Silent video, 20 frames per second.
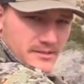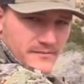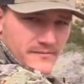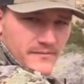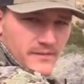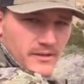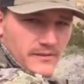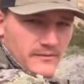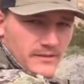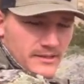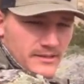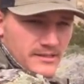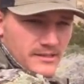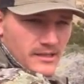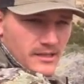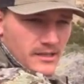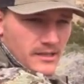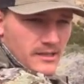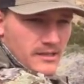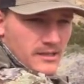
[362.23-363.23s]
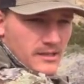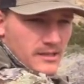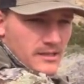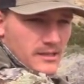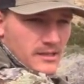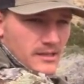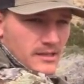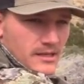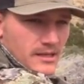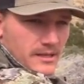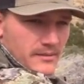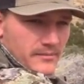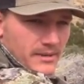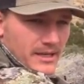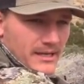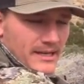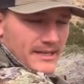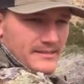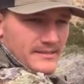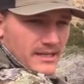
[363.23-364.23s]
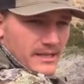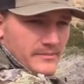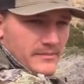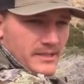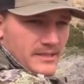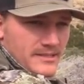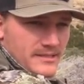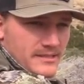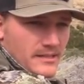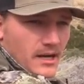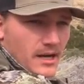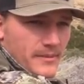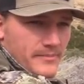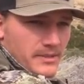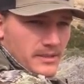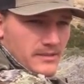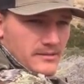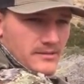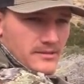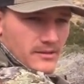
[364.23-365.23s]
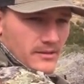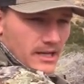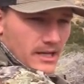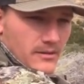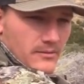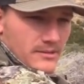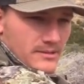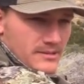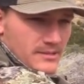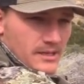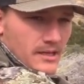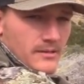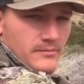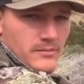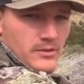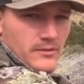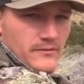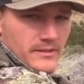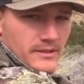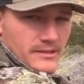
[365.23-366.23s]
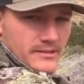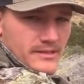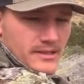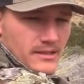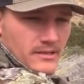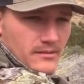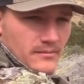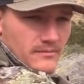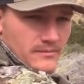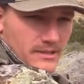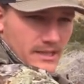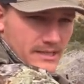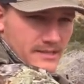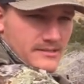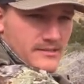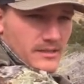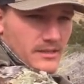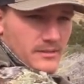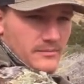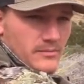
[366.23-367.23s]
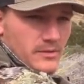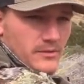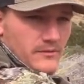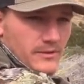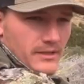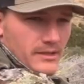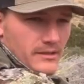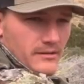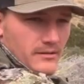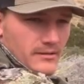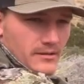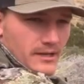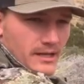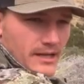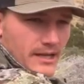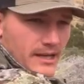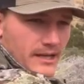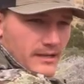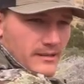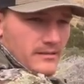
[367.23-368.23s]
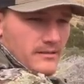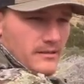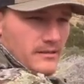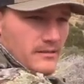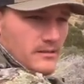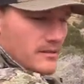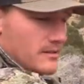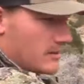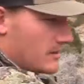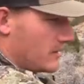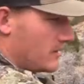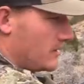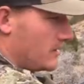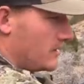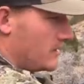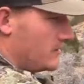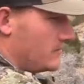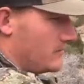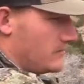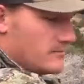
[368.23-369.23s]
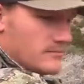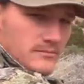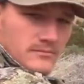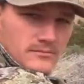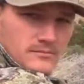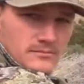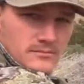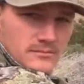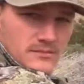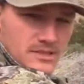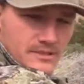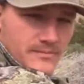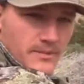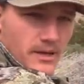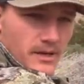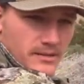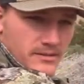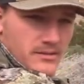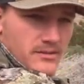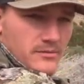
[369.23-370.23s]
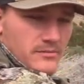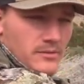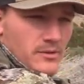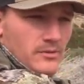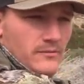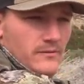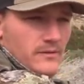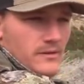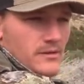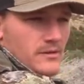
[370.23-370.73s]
in front of us. And by that time they stopped, and so I was not moving till they started moving, or I had a good spot to move.